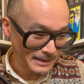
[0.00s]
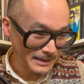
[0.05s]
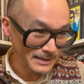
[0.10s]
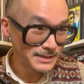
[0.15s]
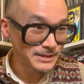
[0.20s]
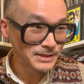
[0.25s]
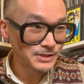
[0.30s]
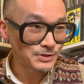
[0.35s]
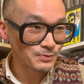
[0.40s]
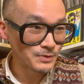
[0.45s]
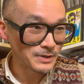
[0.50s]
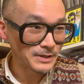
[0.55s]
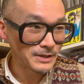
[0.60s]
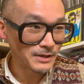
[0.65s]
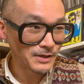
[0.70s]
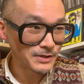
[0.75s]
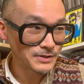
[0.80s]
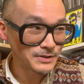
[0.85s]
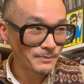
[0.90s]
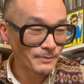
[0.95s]
This is really
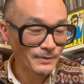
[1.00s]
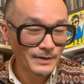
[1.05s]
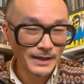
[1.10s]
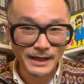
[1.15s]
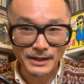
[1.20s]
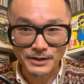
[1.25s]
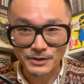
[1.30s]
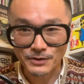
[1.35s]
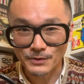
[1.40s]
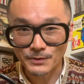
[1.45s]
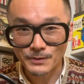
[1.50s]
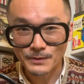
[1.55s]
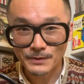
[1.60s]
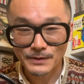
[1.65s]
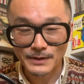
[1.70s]
awesome. Thank you.